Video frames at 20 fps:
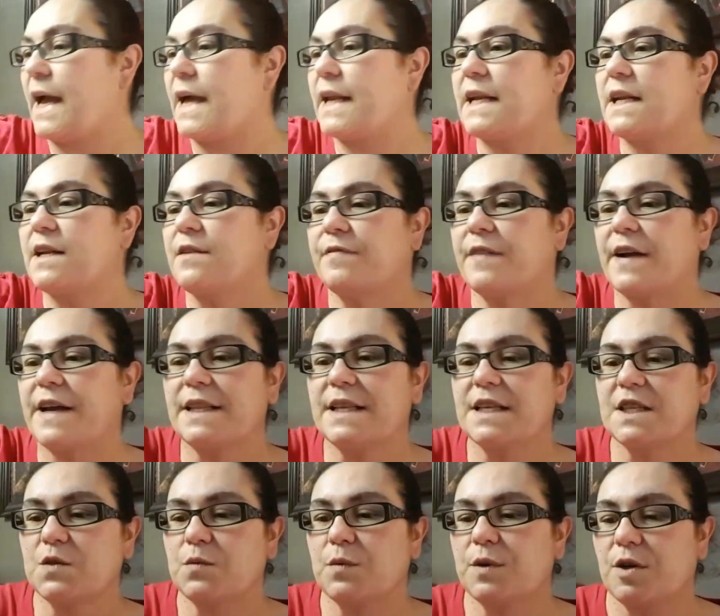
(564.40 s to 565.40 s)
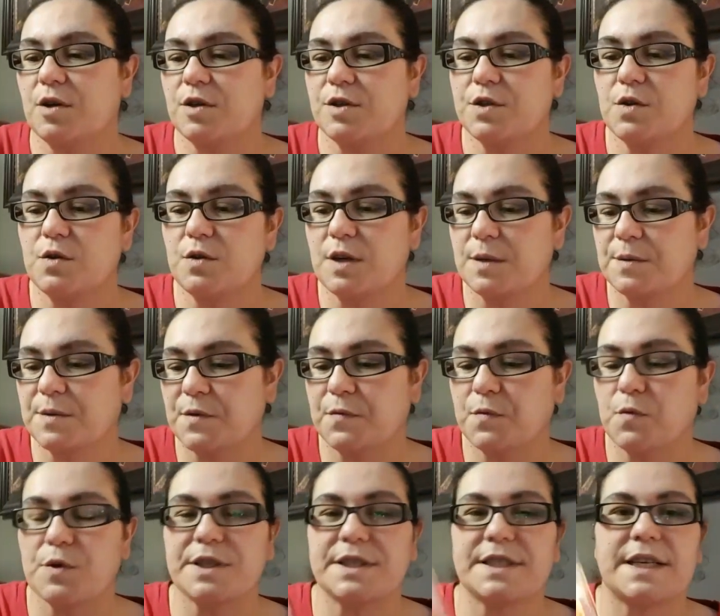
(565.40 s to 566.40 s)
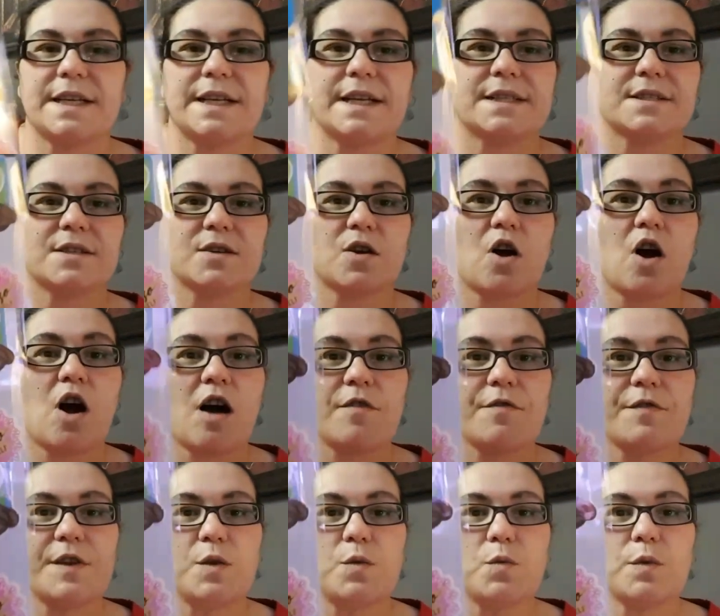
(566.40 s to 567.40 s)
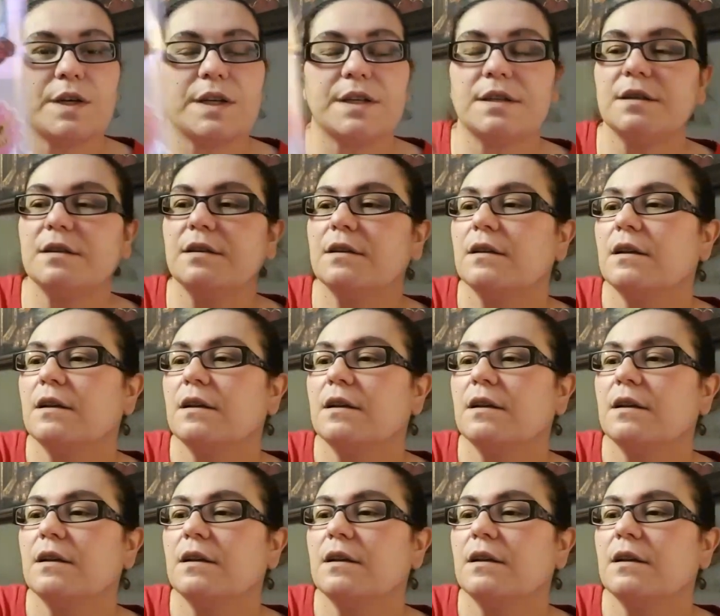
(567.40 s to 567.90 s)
And I did find this one also comes with 14. It's a coffee one.